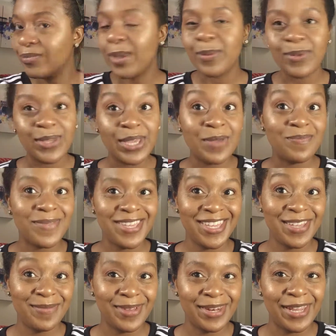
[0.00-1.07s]
Maybe you can meet
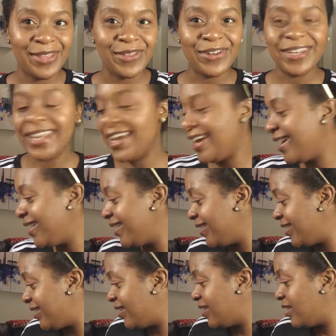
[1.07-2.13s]
him another day.
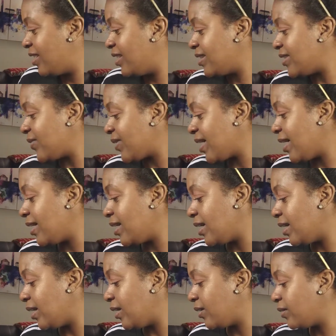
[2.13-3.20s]
It's okay,
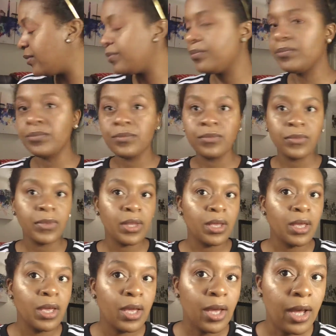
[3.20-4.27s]
King.
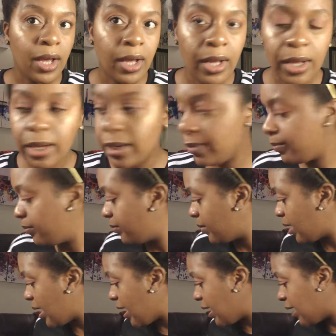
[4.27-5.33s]
I
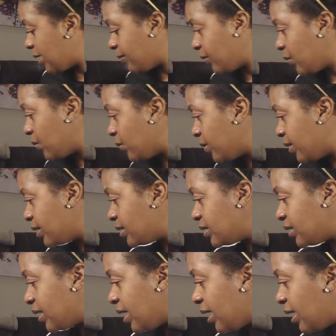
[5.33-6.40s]
am going
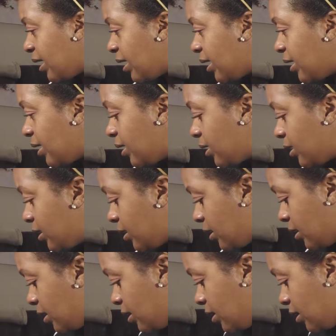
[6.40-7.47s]
to add
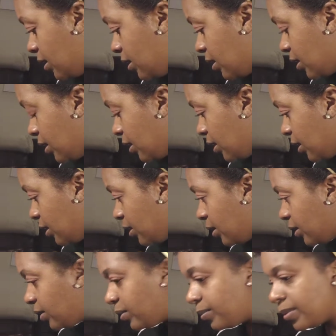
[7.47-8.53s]
a
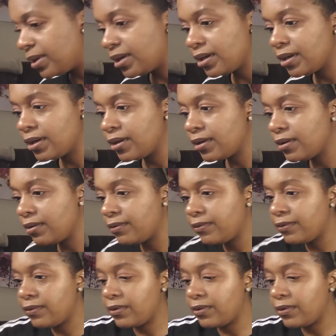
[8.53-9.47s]
little bit of